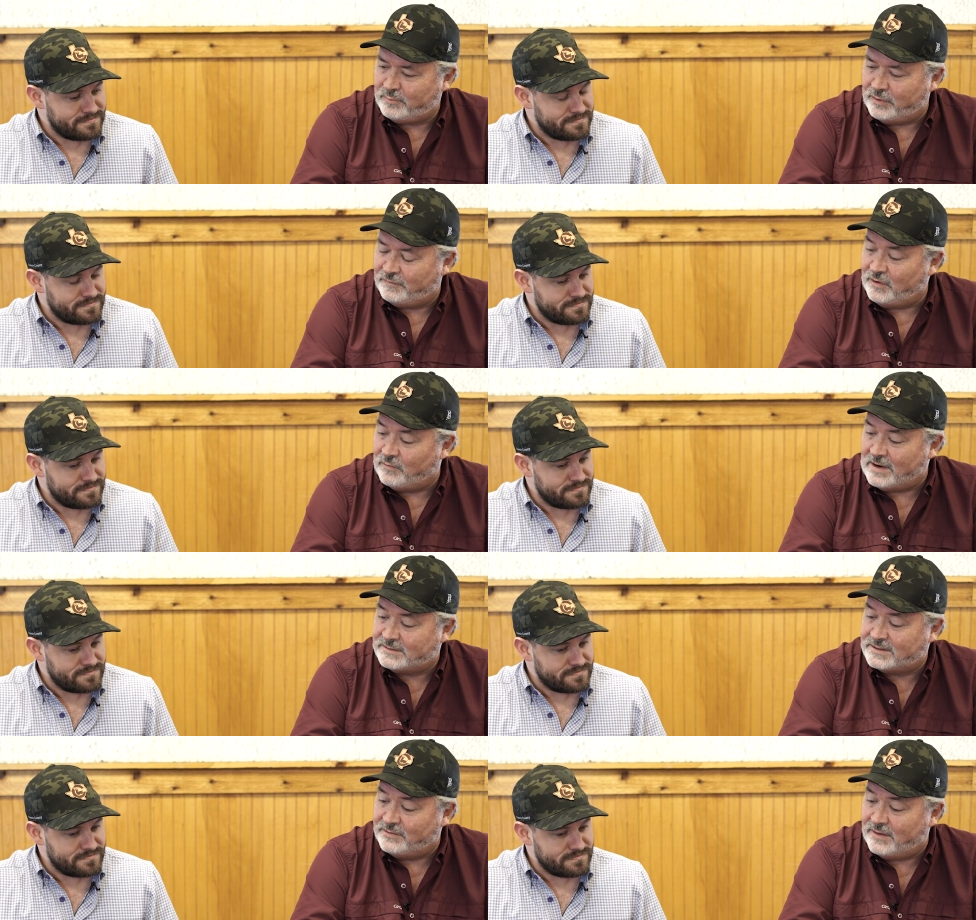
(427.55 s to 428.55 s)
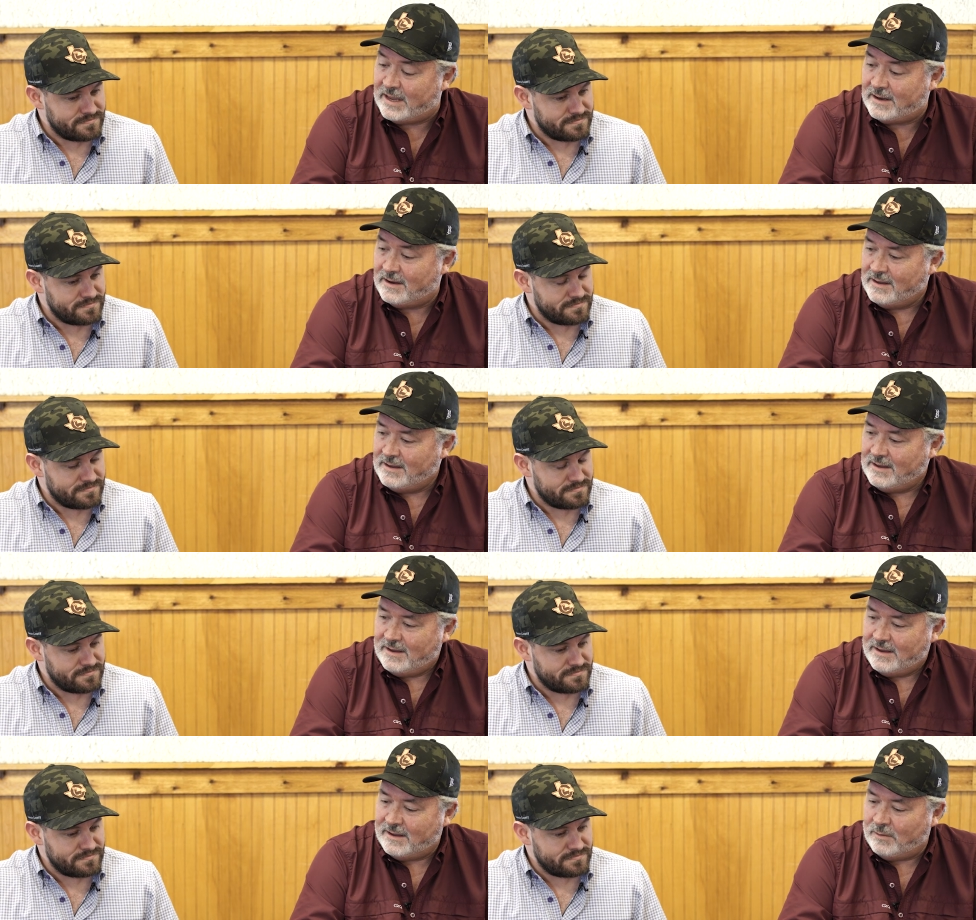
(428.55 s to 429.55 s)
Speaker 1: Put a few rounds through that.
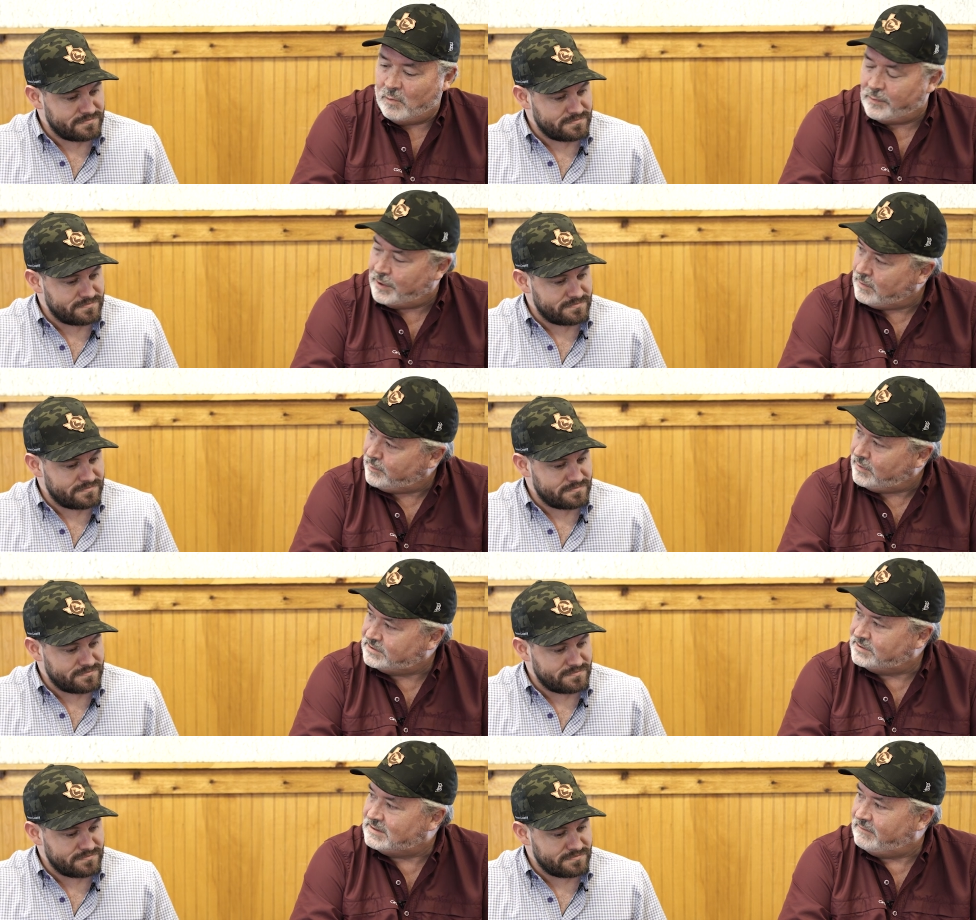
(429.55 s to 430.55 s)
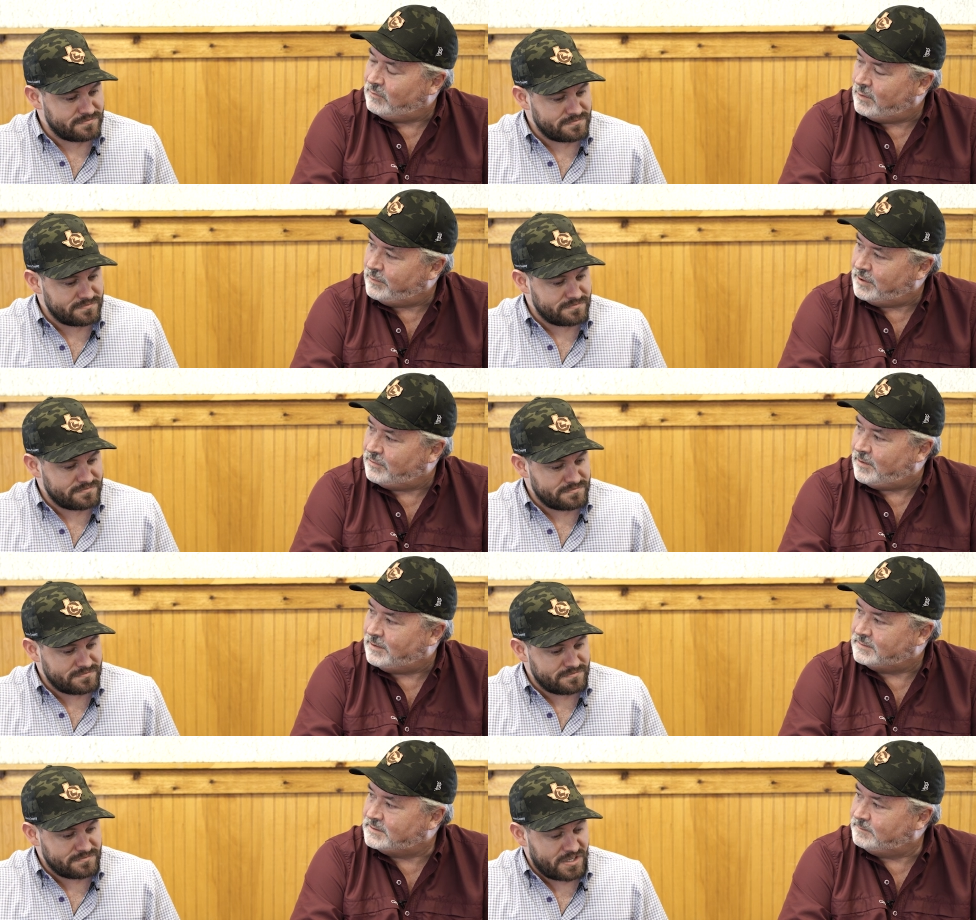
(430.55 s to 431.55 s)
Uh, what were your impressions of it? What were your
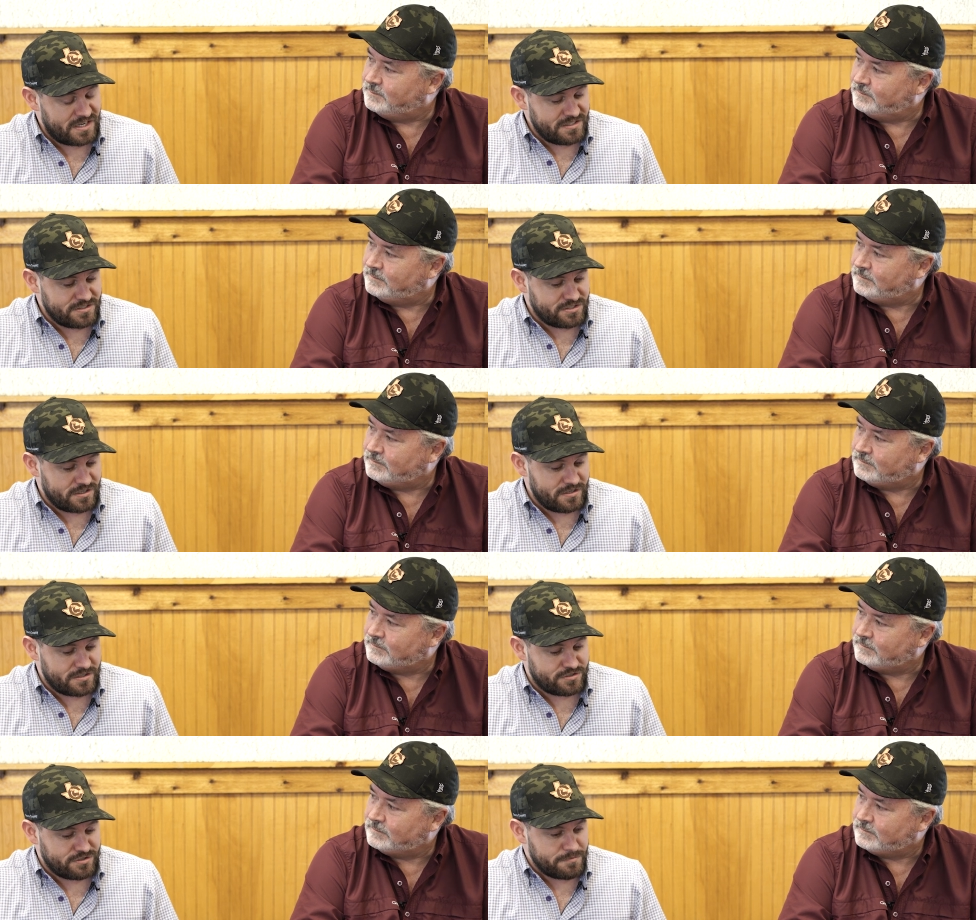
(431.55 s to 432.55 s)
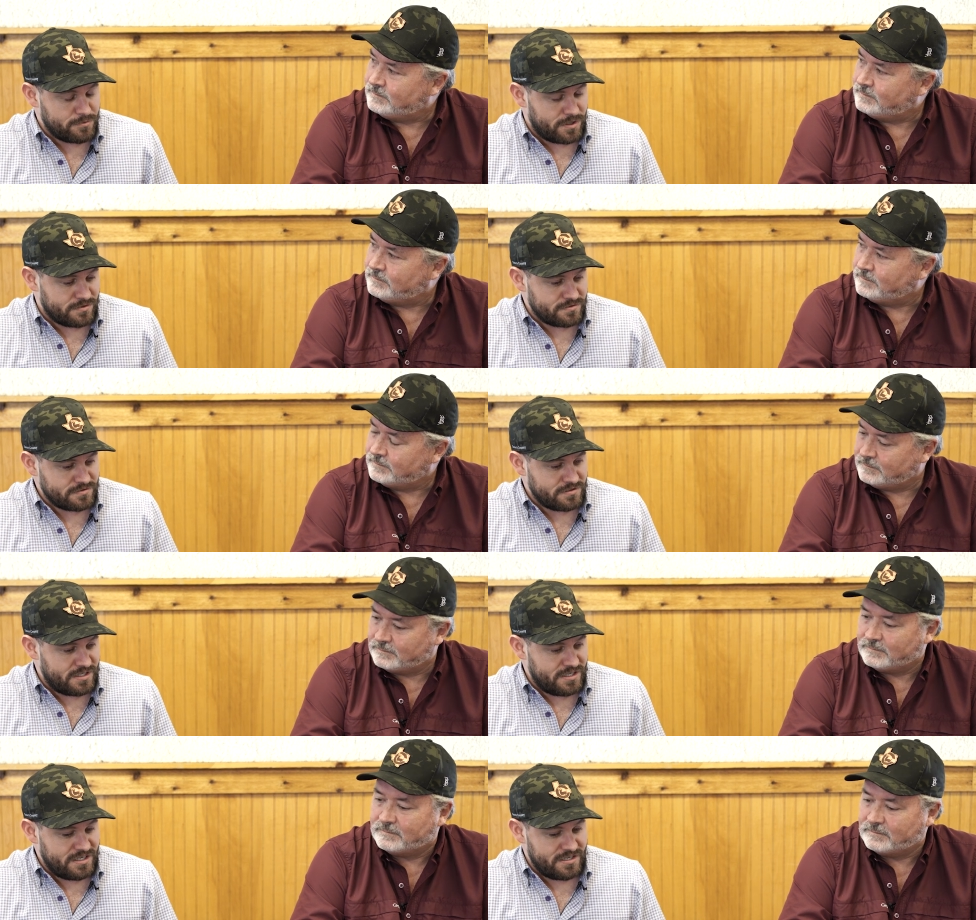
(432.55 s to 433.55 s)
thoughts?
Speaker 2: I think it shot extremely well.
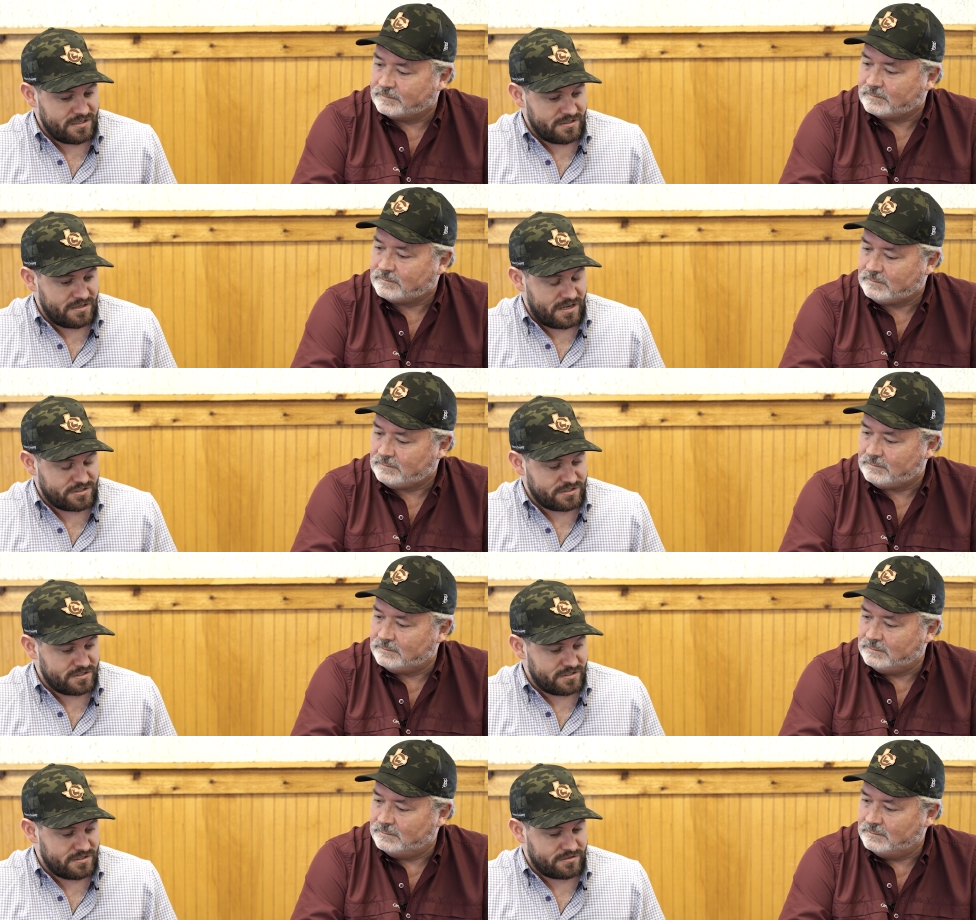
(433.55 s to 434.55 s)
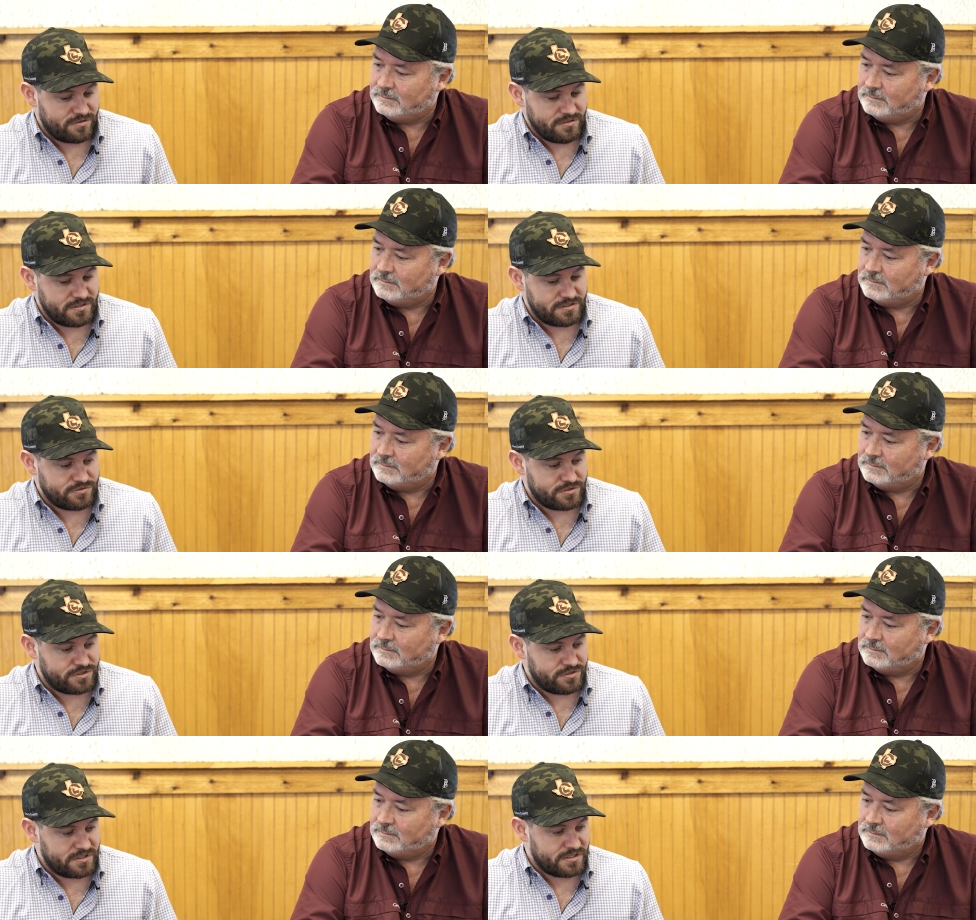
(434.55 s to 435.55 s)
I actually thoroughly enjoyed
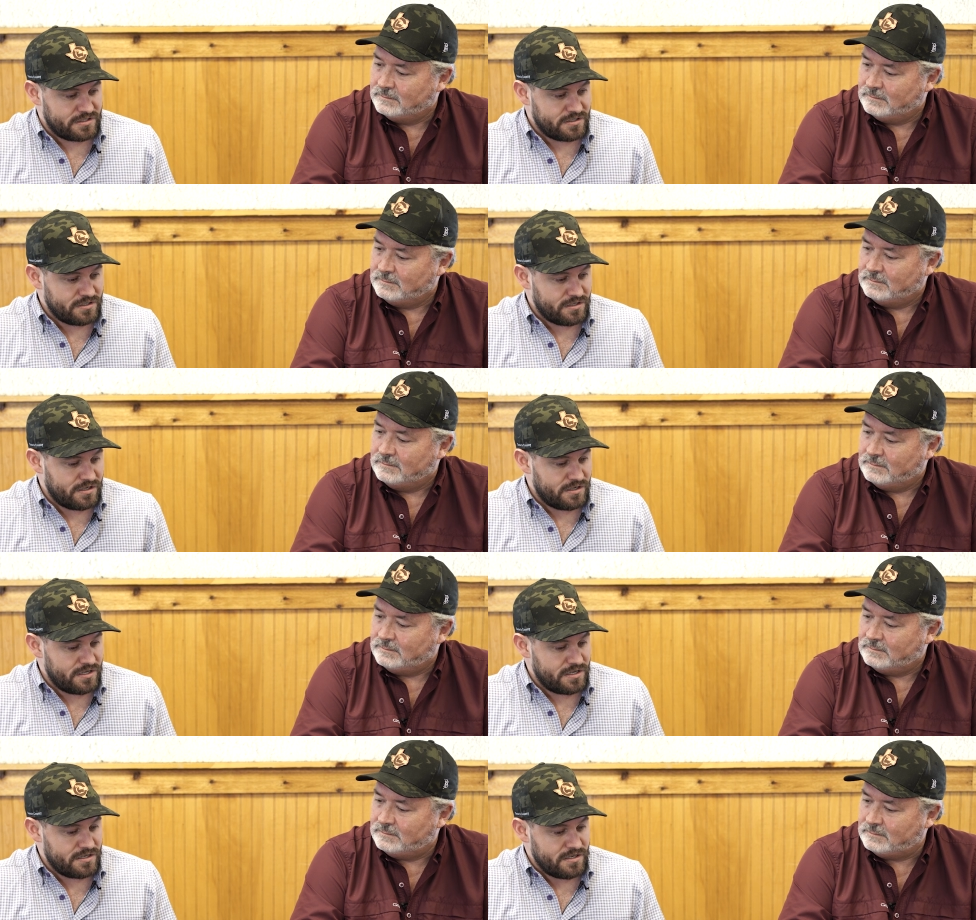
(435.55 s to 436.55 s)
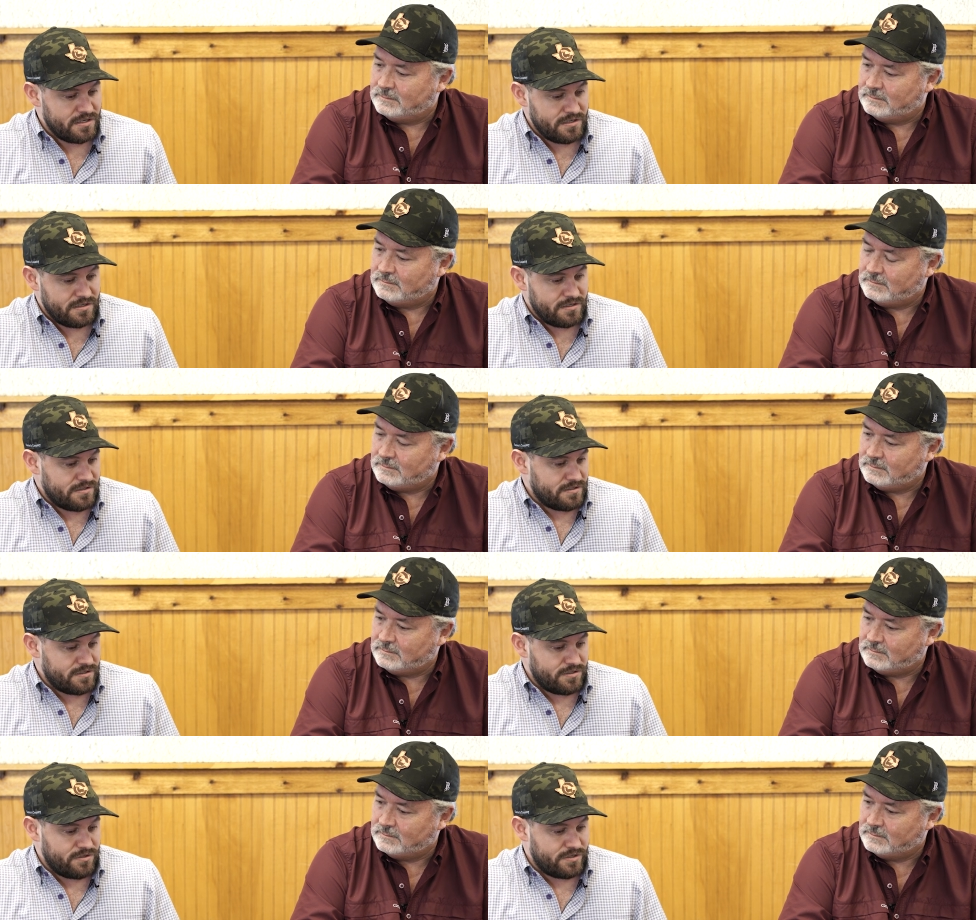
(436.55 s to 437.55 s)
shooting it. Uh, it
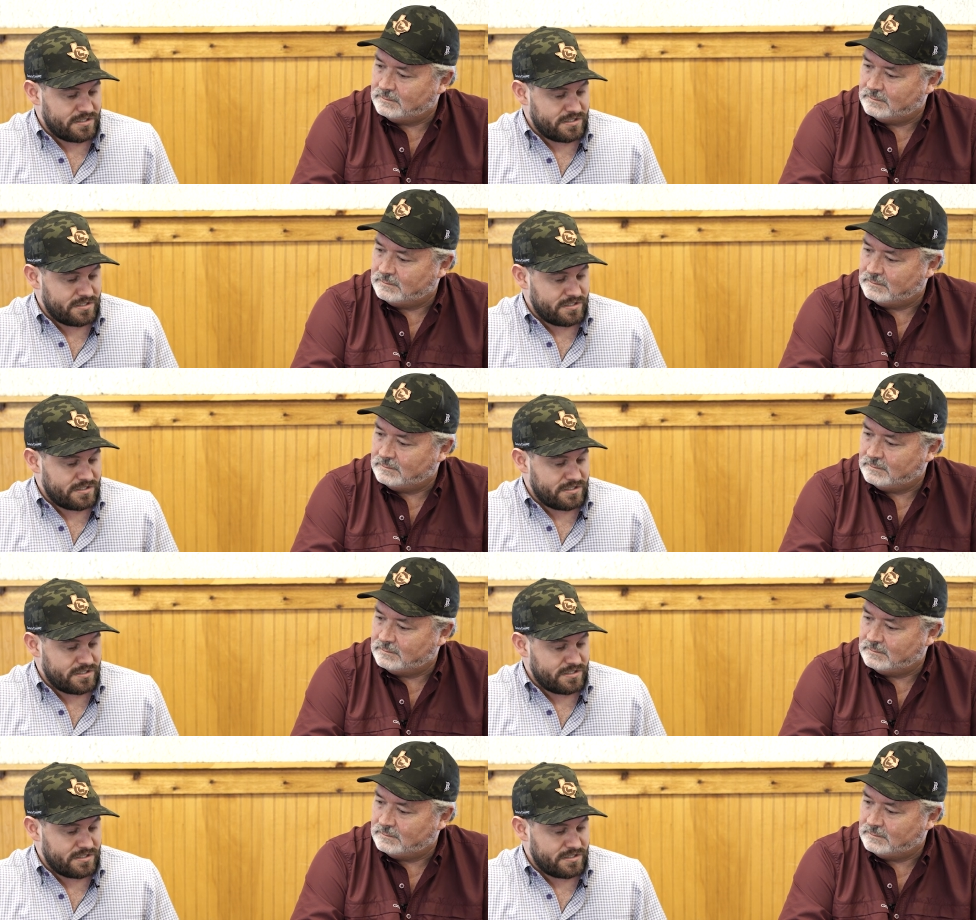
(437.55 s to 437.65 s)
you